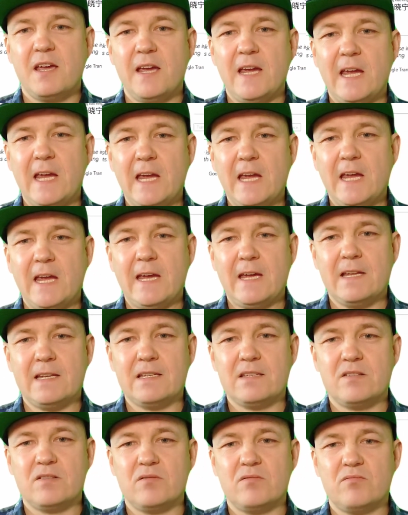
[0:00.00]

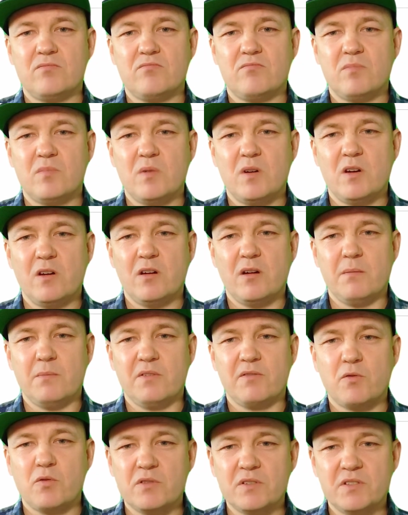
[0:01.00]
and um,
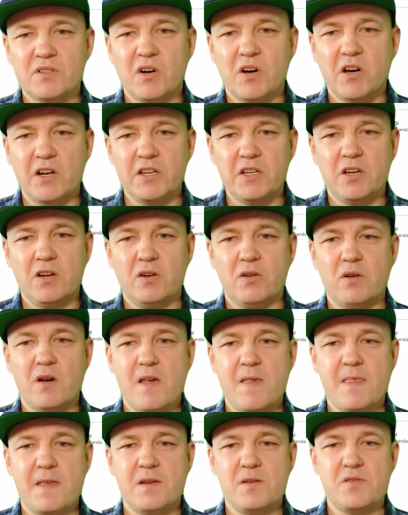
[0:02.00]
of course the audio.
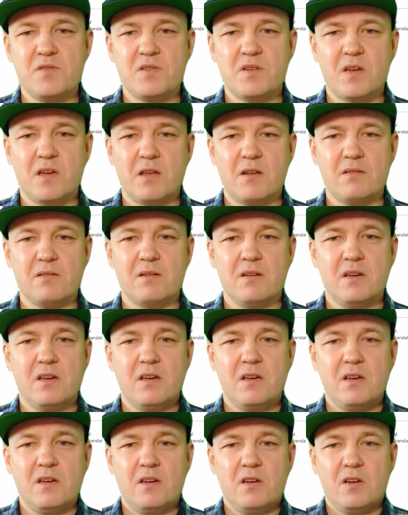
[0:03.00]
And then you can,
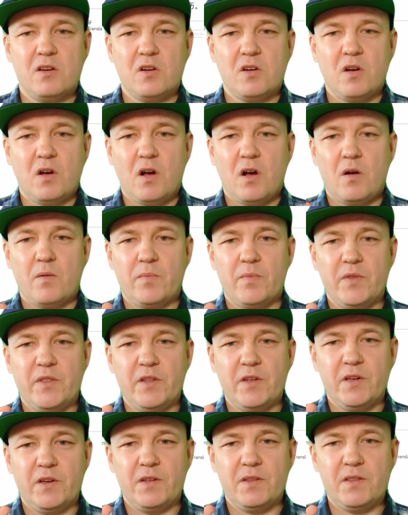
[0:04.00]

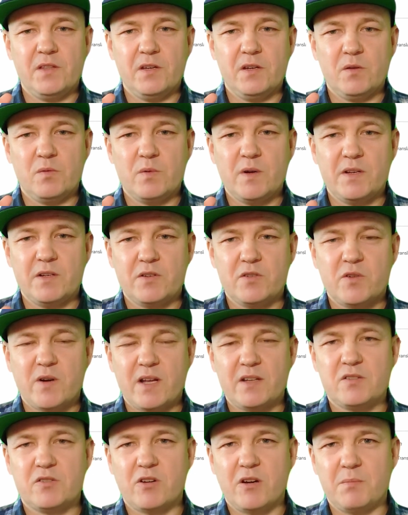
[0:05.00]
the, the written
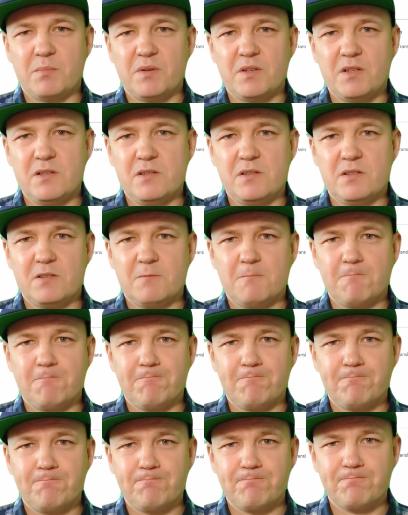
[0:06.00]
transcript is,
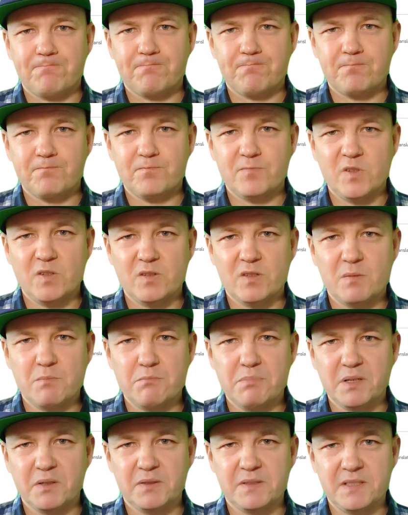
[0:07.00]
there's a
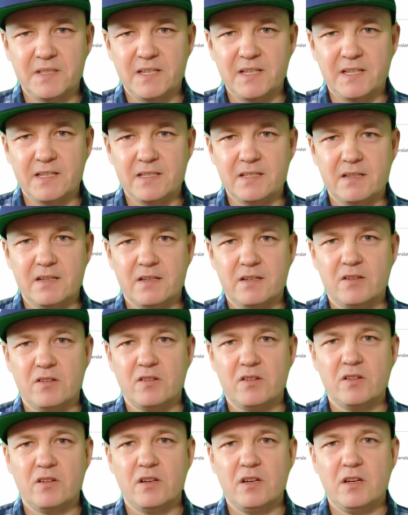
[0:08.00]
built-in
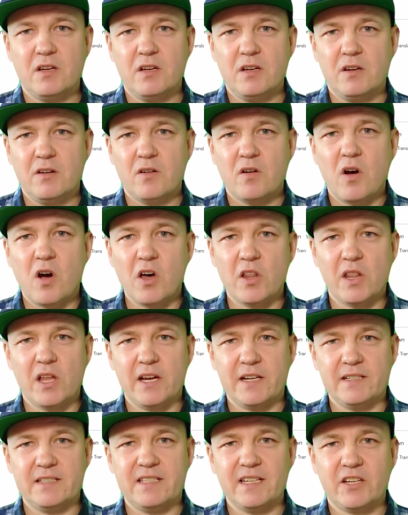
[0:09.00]

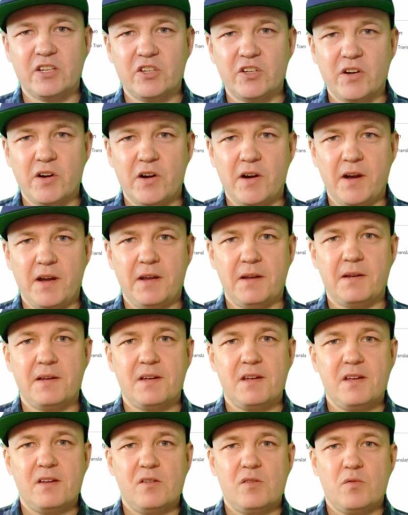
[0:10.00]
online dictionary
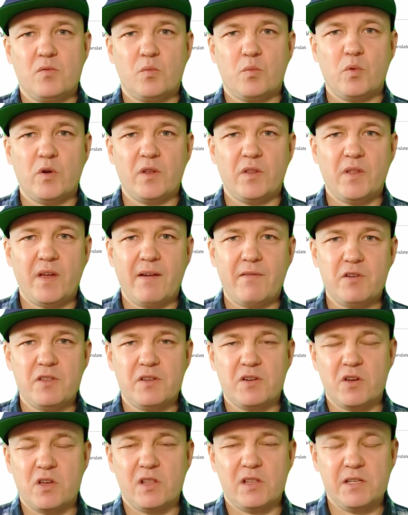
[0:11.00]
with
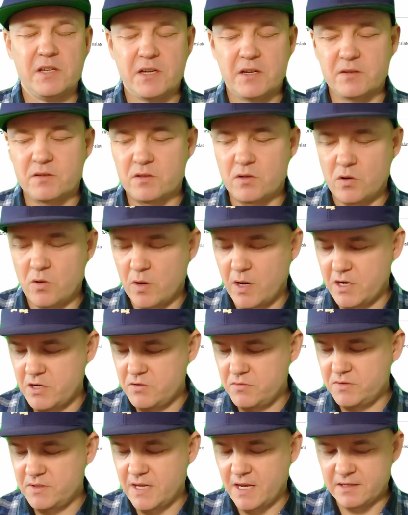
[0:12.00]
everything on Link, so I
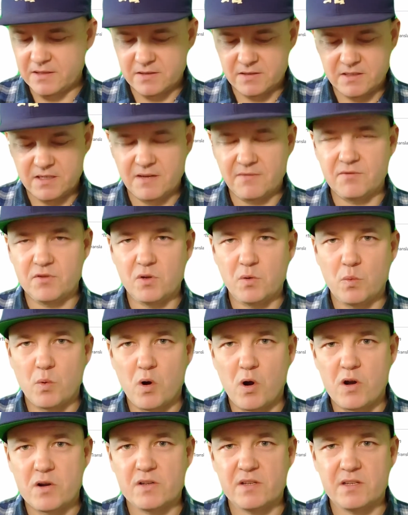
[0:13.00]
use that to save new
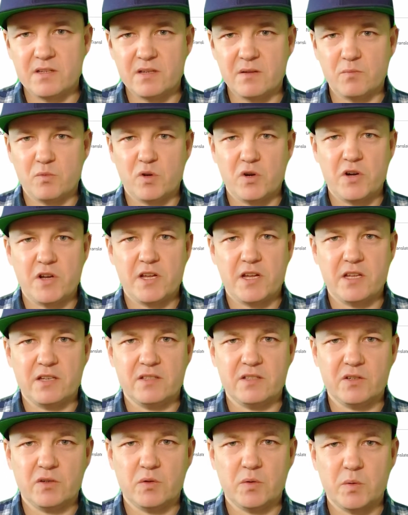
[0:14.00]
words as I'm learning and
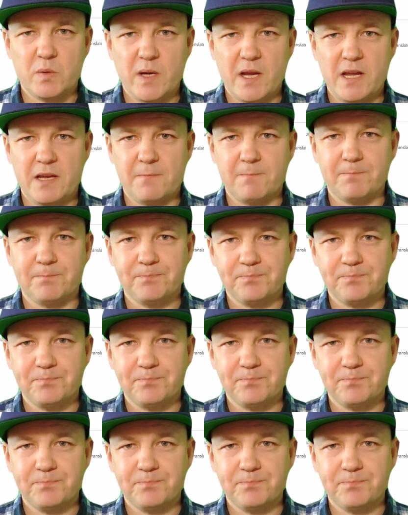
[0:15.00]
to create